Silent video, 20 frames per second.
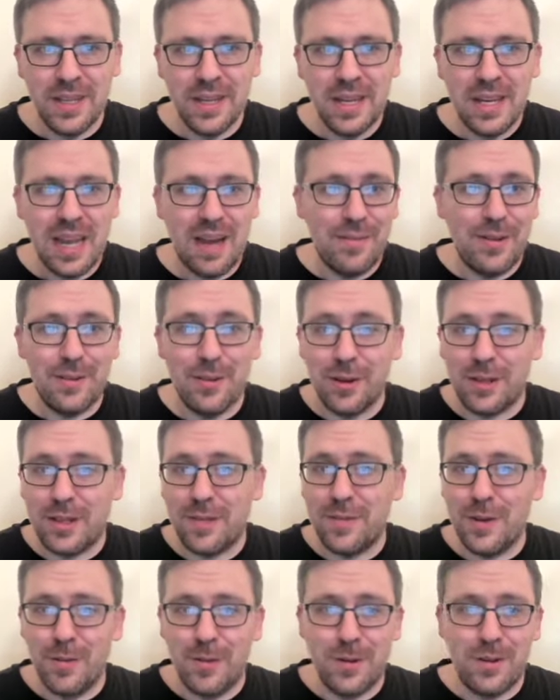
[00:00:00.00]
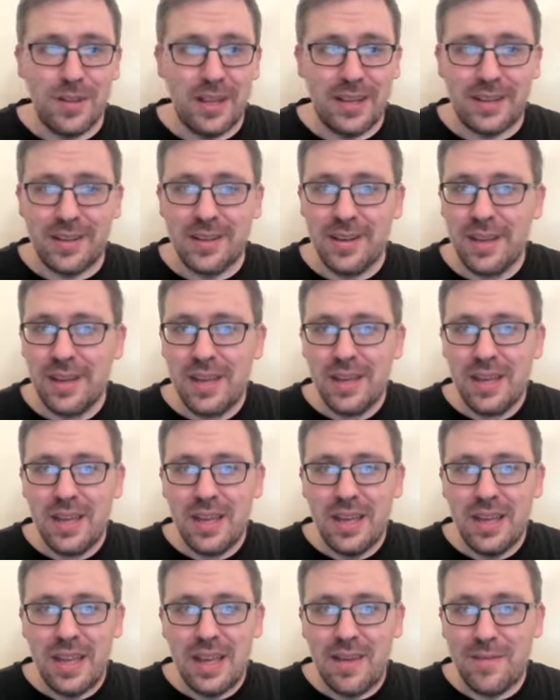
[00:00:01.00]
I mean, look, if you were
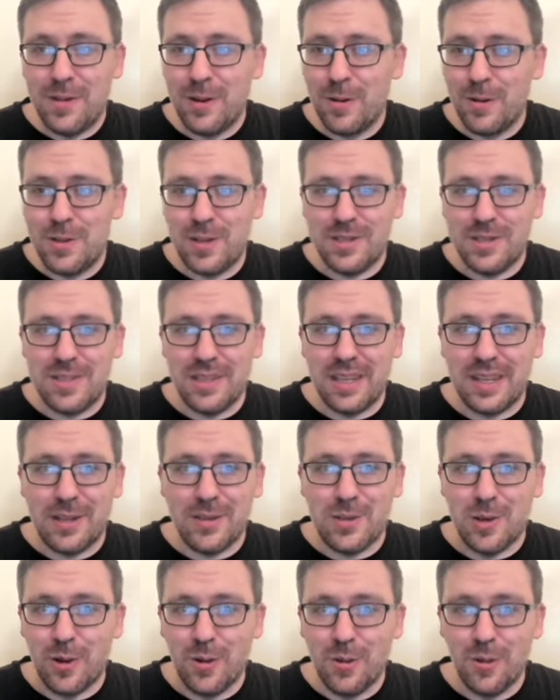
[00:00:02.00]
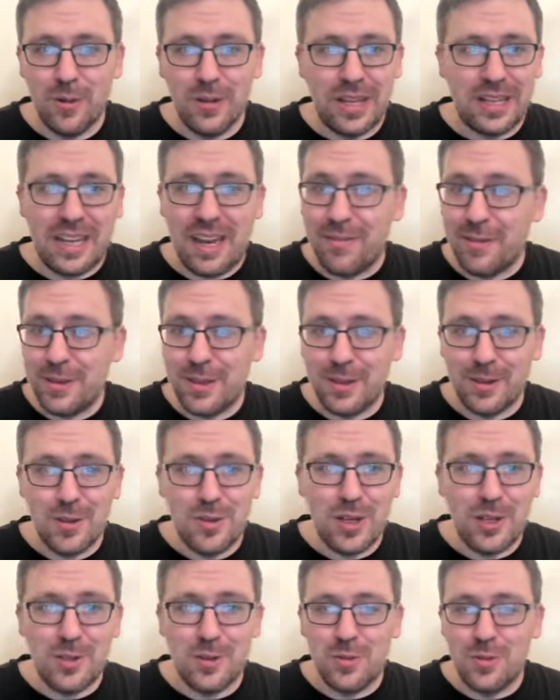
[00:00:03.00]
just like in total, like everything the
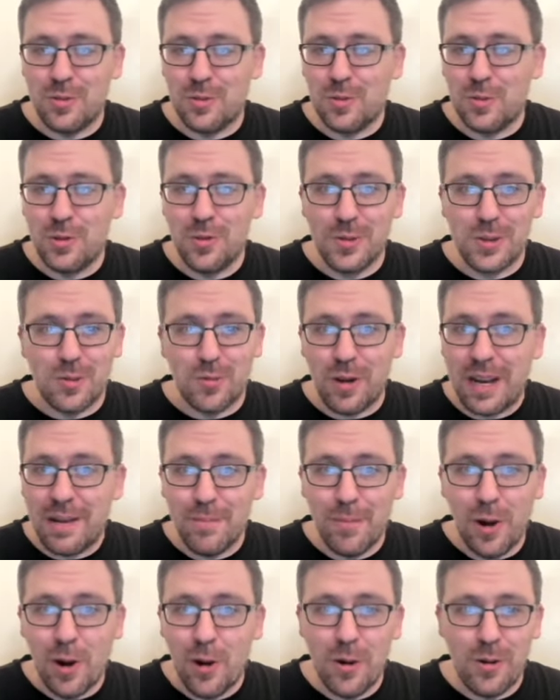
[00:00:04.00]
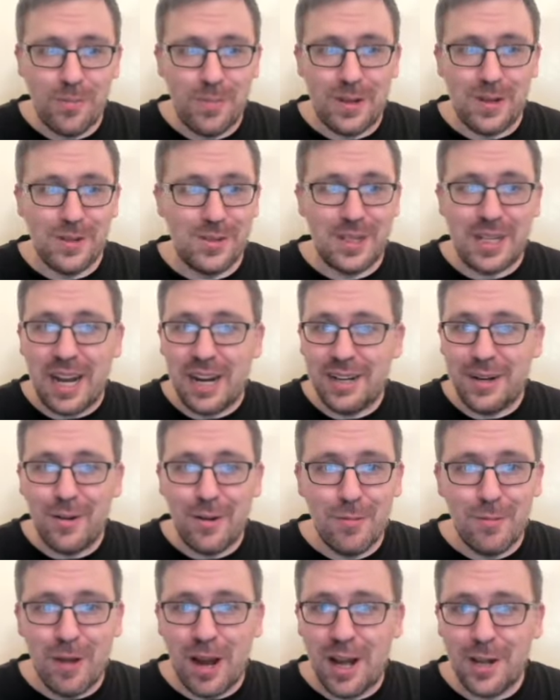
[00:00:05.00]
Jets do is great mode because they got
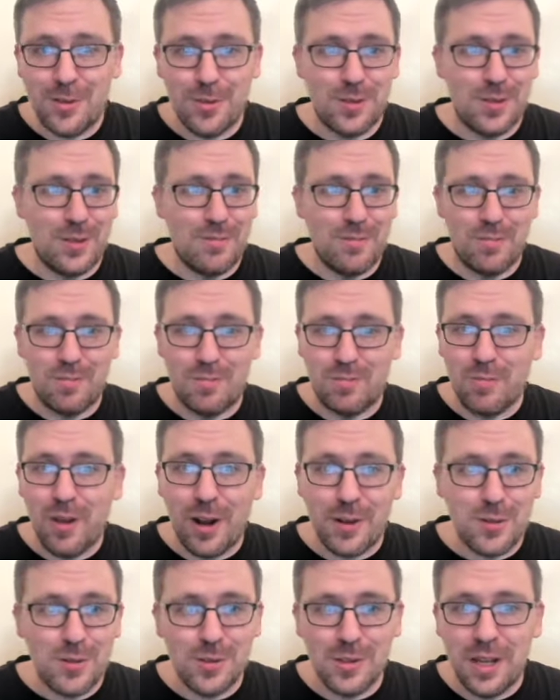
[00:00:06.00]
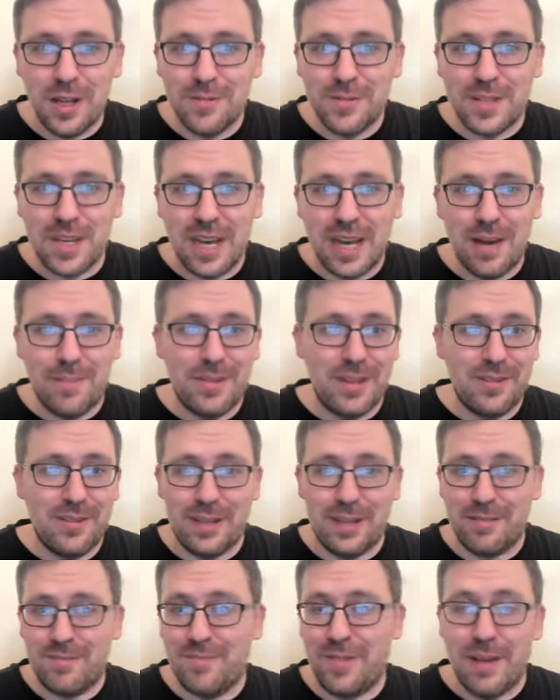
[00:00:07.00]
Aaron Rodgers and Rodgers loves Cobb, then
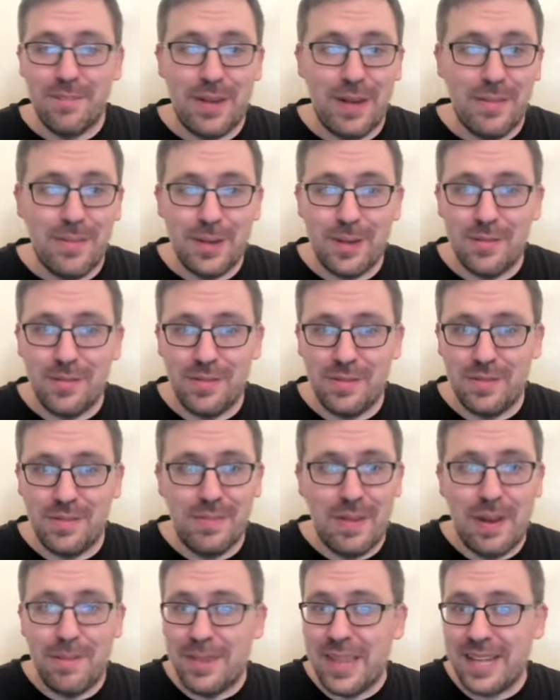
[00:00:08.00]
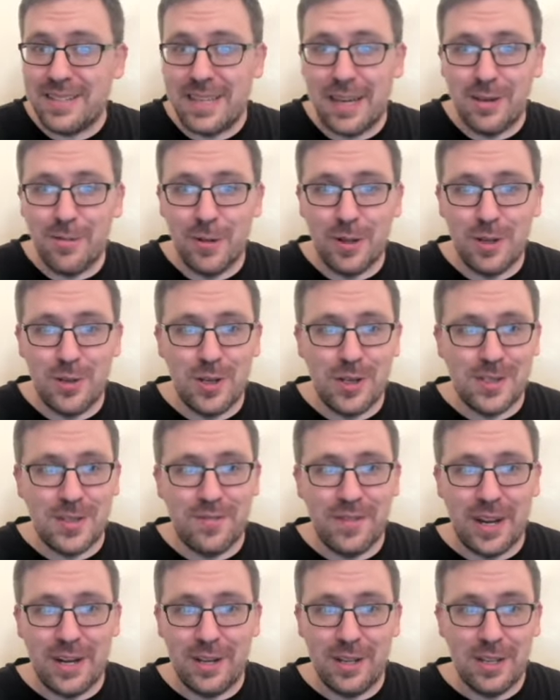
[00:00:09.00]
like fine, maybe that's how you would have
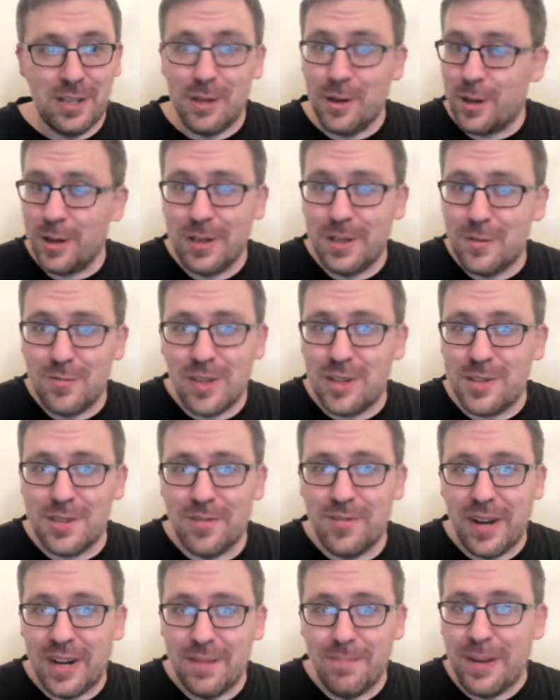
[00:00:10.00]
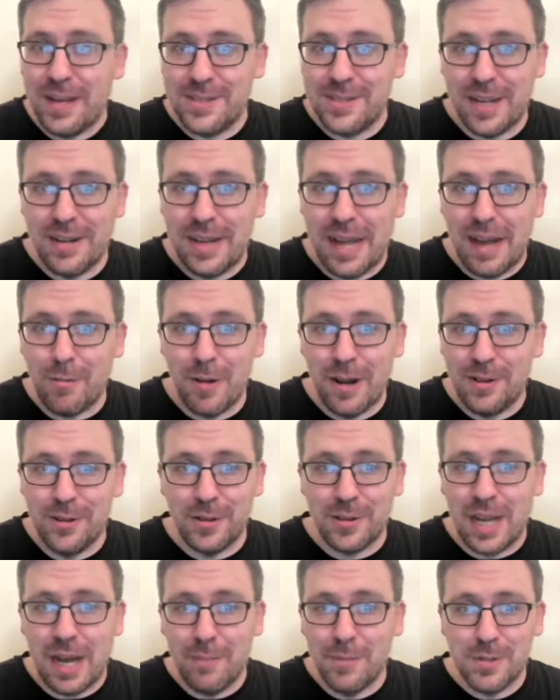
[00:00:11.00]
justified it. You couldn't have justified it based on how Randall
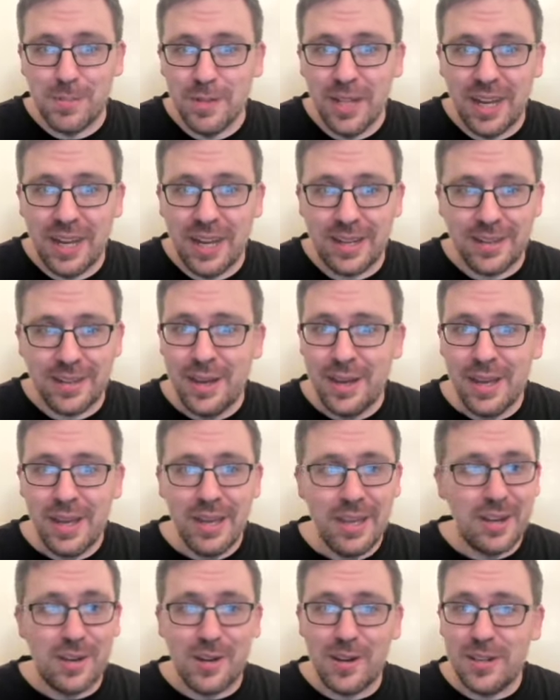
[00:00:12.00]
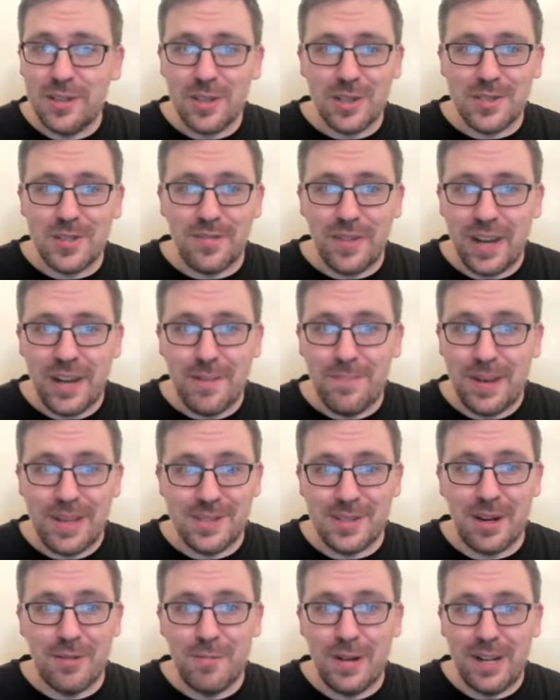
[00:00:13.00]
Cobb was playing. You couldn't justify it
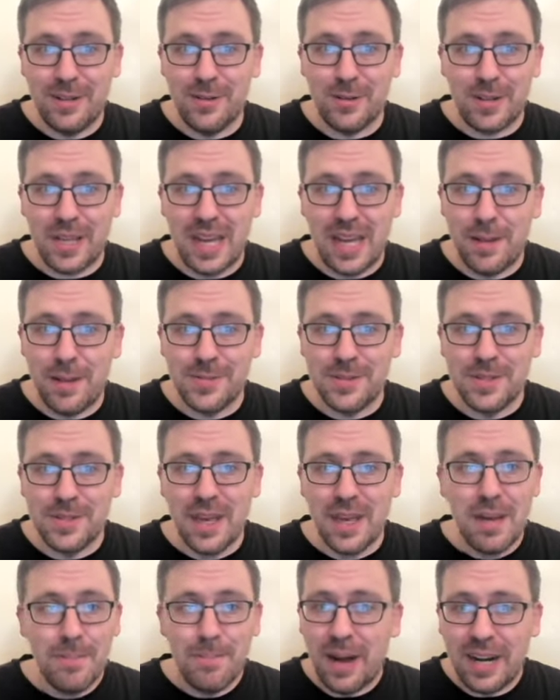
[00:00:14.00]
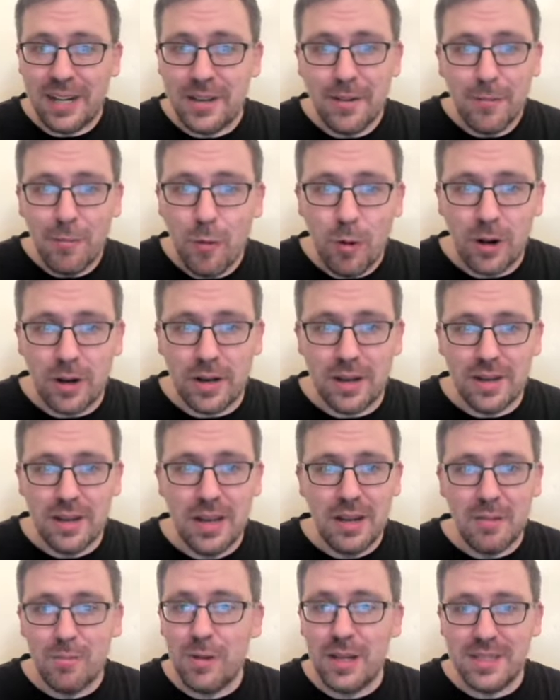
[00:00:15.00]
based on Randall Cobb's body of work
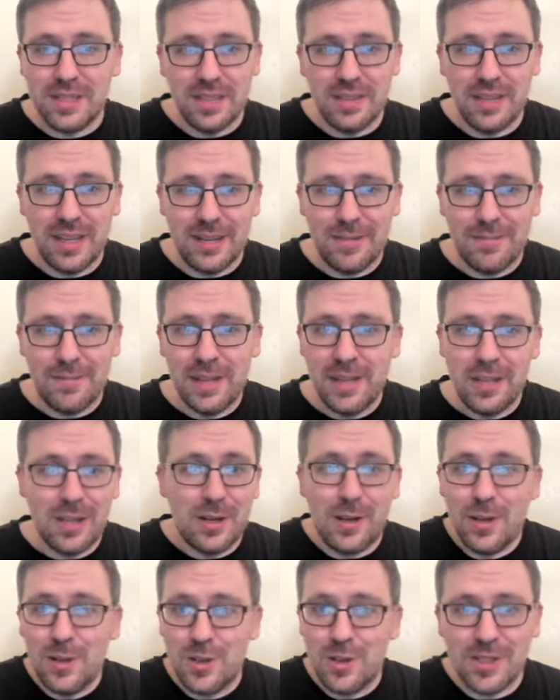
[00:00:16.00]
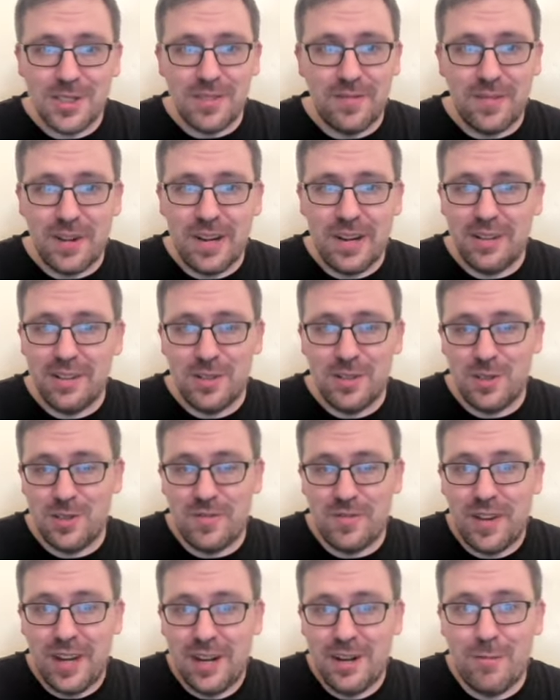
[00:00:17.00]
recently. You couldn't
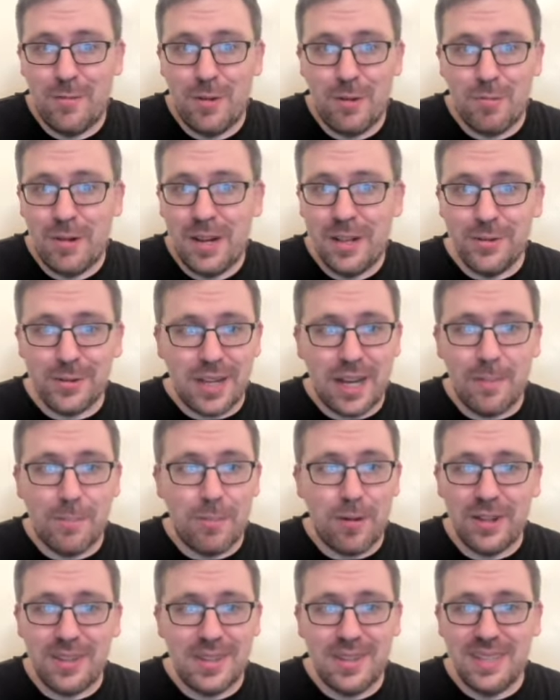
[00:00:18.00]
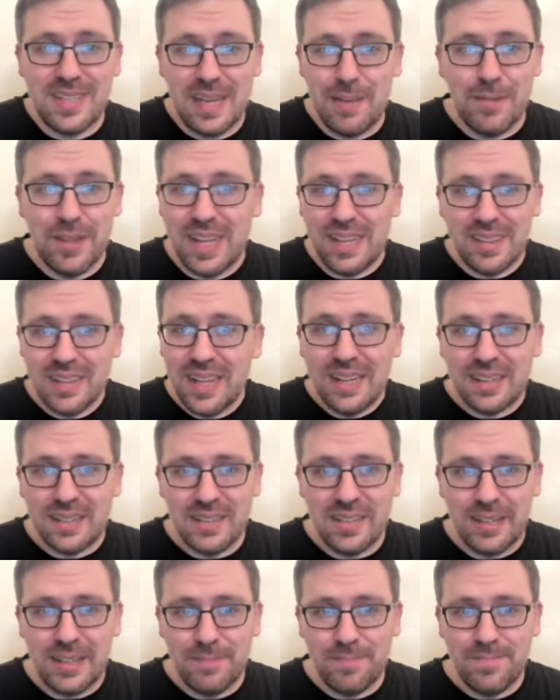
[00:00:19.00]
justify it on what Randall Cobb brought to the table
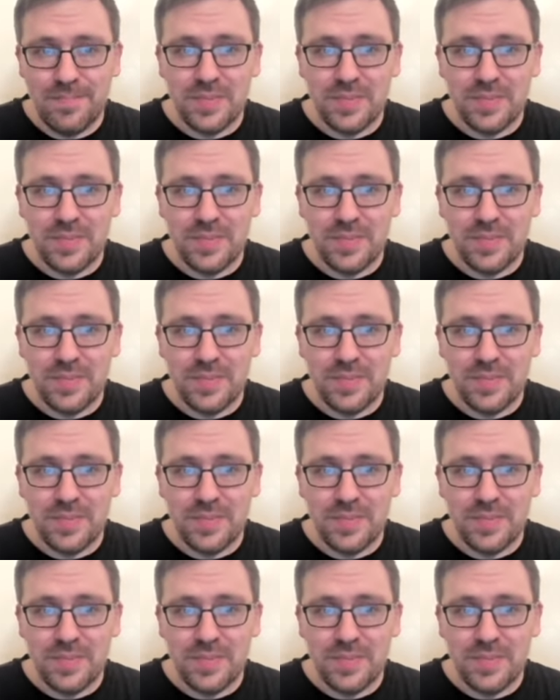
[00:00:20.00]
athletically.